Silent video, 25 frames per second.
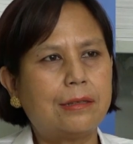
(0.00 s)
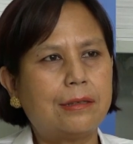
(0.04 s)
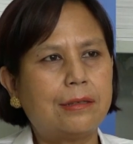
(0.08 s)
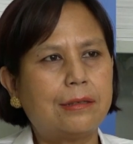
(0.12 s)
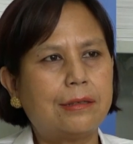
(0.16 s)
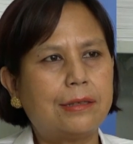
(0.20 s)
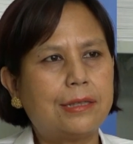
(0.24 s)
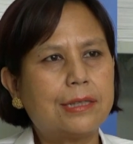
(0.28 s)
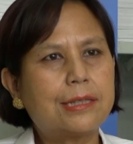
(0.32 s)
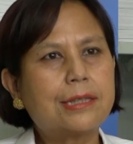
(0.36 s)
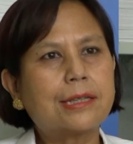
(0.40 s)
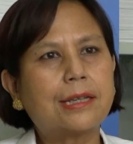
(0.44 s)

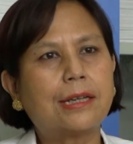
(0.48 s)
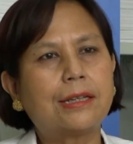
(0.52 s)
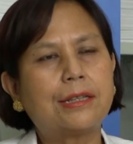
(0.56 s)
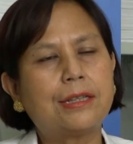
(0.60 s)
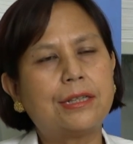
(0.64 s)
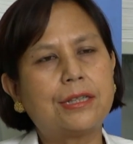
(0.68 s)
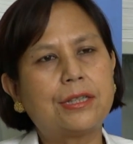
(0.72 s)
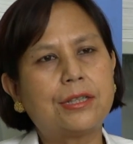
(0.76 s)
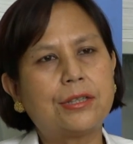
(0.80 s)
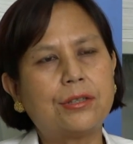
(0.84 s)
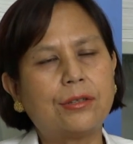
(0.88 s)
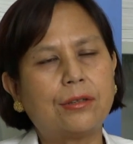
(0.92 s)

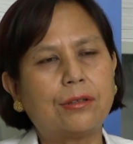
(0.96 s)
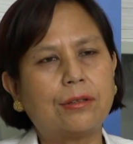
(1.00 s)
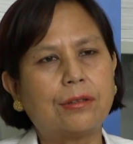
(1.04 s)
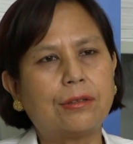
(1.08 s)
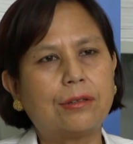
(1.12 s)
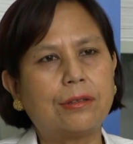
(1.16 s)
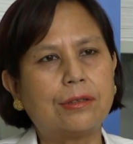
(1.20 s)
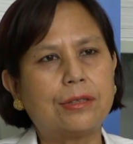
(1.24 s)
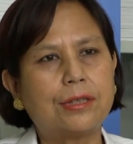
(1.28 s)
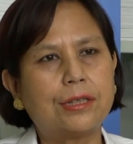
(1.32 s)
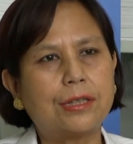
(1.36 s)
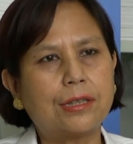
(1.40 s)
discourage
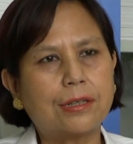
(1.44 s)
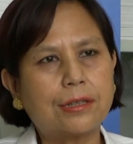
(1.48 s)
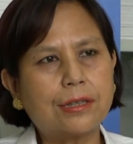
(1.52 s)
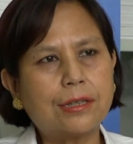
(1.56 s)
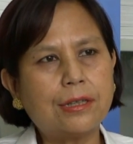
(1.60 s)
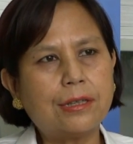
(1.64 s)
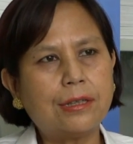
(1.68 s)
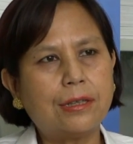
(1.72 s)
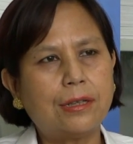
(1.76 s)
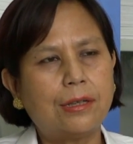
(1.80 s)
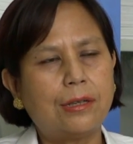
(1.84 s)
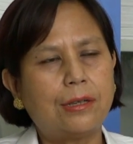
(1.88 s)
your
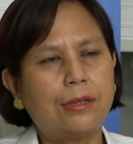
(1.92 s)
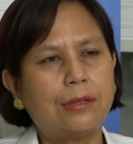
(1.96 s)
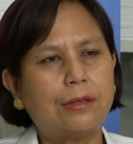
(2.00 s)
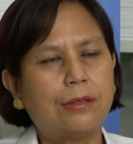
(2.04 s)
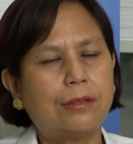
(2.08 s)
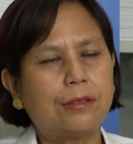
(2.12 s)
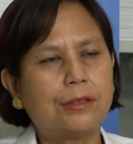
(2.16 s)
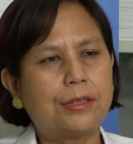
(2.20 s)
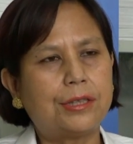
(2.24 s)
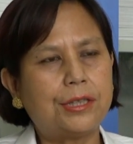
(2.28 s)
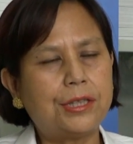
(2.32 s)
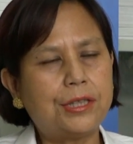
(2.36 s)
children,
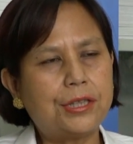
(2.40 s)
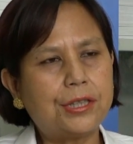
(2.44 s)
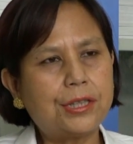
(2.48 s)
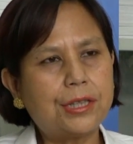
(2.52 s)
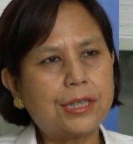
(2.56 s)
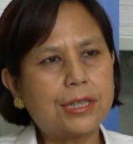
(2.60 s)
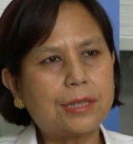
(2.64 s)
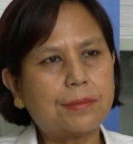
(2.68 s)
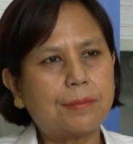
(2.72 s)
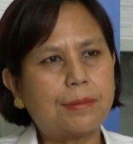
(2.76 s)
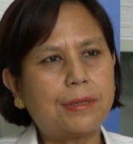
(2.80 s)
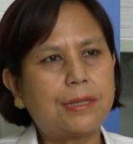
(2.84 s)
or
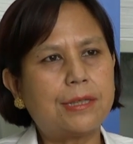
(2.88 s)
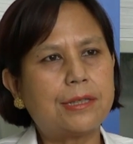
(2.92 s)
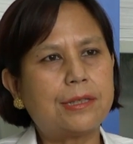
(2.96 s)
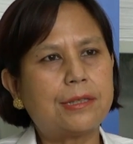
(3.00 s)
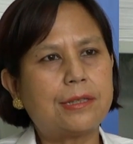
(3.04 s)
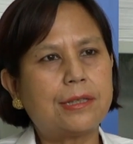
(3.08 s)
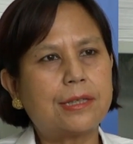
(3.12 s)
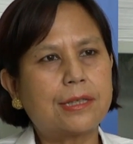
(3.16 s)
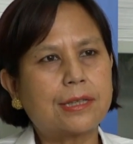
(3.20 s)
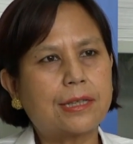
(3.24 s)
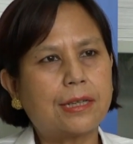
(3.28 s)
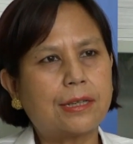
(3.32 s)
teachers, please
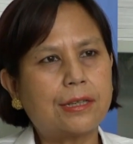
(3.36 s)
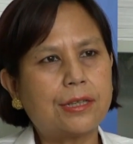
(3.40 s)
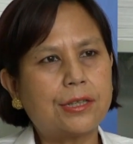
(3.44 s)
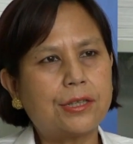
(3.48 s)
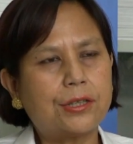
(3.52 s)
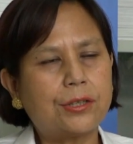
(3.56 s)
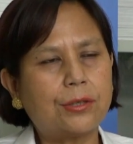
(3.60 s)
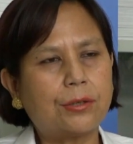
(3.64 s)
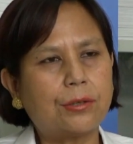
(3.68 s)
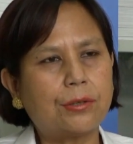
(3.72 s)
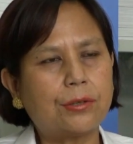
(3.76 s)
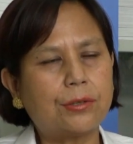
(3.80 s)

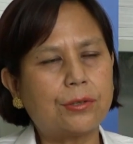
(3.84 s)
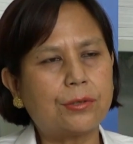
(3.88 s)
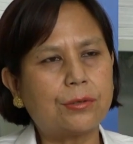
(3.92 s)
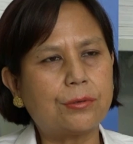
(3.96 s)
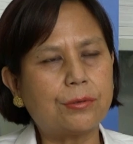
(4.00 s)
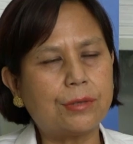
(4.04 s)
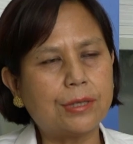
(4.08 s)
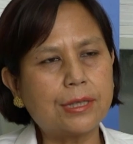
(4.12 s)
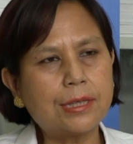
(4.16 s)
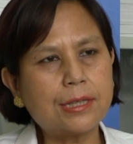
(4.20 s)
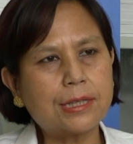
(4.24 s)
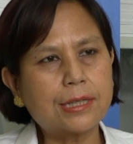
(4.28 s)
discourage your
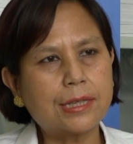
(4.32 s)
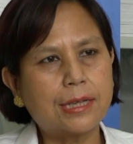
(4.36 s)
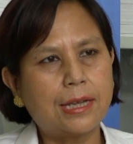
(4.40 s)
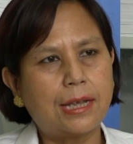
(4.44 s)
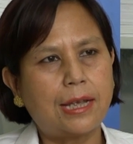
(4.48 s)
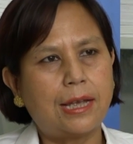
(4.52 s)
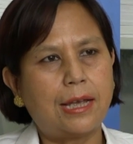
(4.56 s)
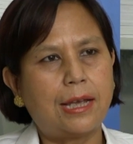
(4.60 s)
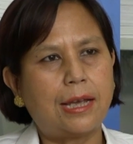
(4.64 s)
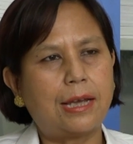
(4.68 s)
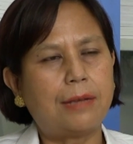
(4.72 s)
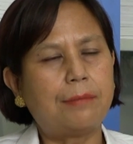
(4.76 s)
students,
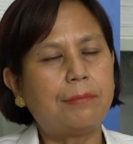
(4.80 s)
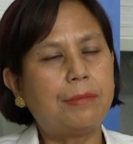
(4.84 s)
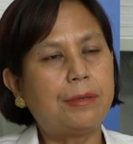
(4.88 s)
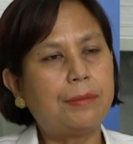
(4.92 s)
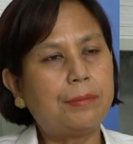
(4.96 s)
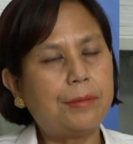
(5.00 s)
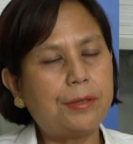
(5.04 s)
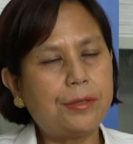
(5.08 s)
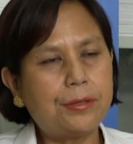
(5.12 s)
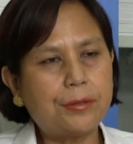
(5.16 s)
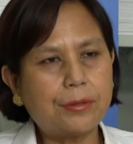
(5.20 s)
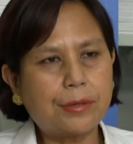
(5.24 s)
and
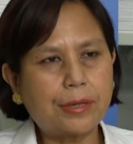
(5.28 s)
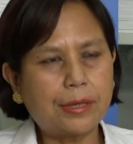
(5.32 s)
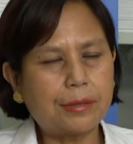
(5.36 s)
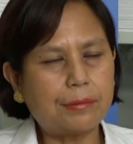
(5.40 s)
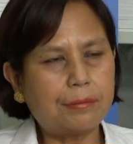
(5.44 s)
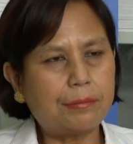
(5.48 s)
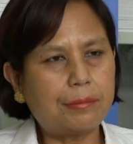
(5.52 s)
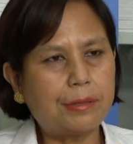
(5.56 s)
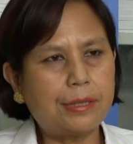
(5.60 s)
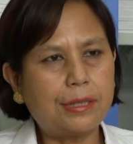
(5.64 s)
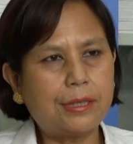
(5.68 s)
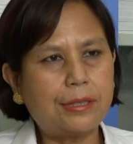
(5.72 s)
maybe you
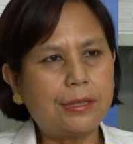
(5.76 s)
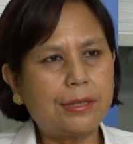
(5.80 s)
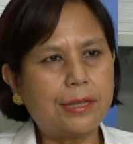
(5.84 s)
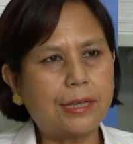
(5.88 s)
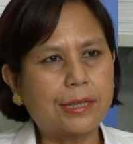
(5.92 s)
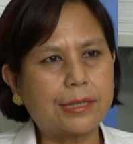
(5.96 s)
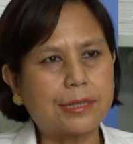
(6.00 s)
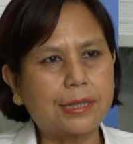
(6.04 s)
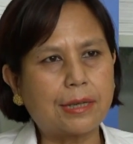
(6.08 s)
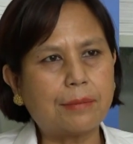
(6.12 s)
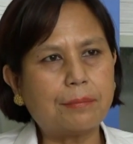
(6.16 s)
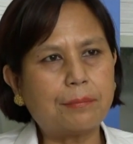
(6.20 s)
can be
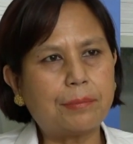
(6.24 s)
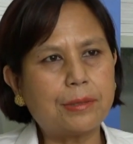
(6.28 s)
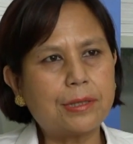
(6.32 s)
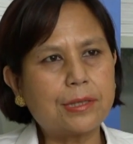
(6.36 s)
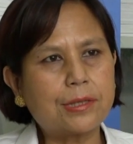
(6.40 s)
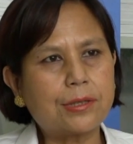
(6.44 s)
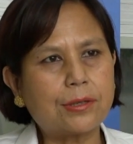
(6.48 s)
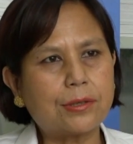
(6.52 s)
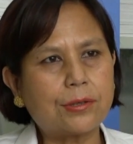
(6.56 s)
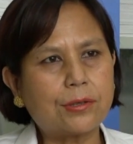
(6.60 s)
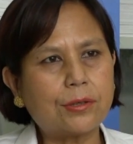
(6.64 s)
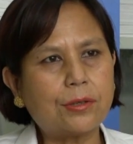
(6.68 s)

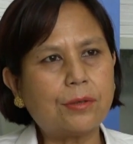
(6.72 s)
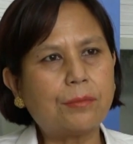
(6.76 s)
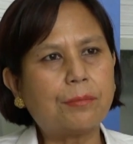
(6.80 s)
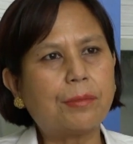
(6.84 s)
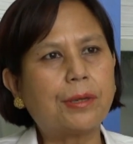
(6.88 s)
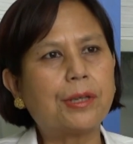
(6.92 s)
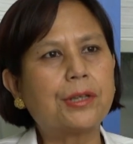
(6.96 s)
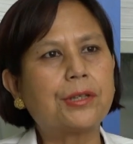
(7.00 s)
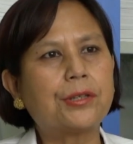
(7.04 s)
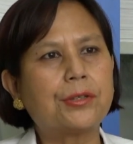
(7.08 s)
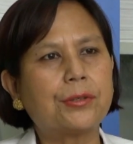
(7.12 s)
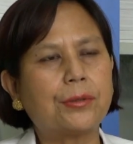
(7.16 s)
examples also
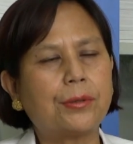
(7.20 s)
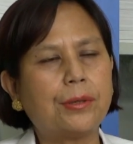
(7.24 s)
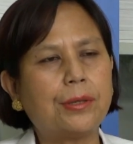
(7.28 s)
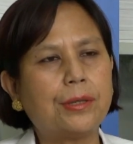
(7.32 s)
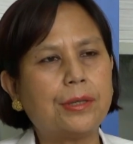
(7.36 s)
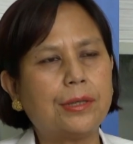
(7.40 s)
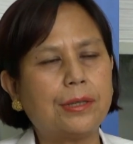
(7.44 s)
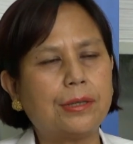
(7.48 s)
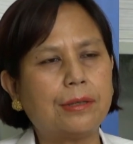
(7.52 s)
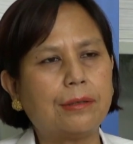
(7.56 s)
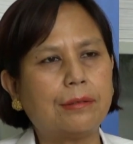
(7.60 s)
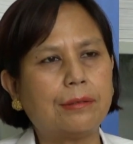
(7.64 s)
by
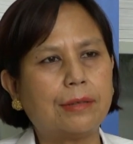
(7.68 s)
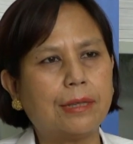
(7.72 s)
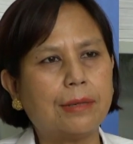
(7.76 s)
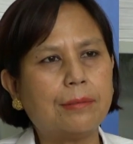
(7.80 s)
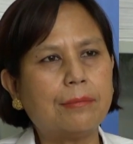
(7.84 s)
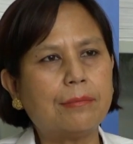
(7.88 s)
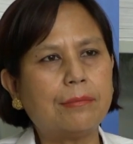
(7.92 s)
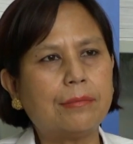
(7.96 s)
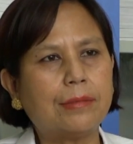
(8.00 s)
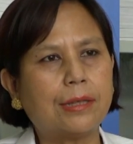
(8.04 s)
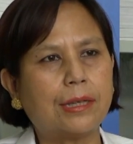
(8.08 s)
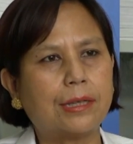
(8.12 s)
showing
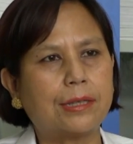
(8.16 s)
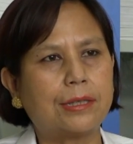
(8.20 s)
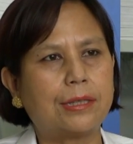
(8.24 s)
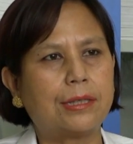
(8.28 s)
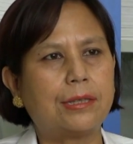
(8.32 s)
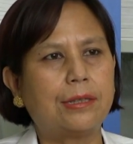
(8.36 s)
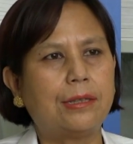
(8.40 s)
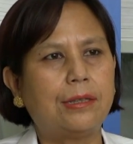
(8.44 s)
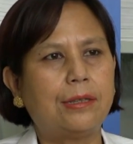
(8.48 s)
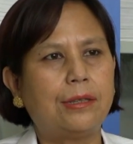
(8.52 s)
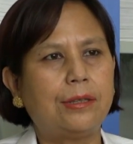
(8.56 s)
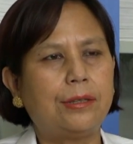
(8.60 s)
them
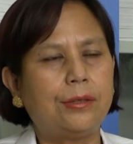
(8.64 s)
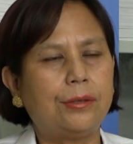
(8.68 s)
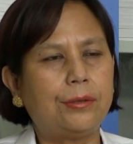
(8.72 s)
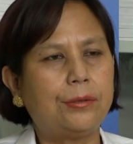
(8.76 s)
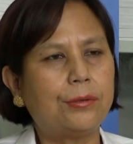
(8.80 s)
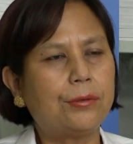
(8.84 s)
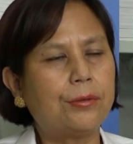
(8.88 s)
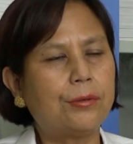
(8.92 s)
that you do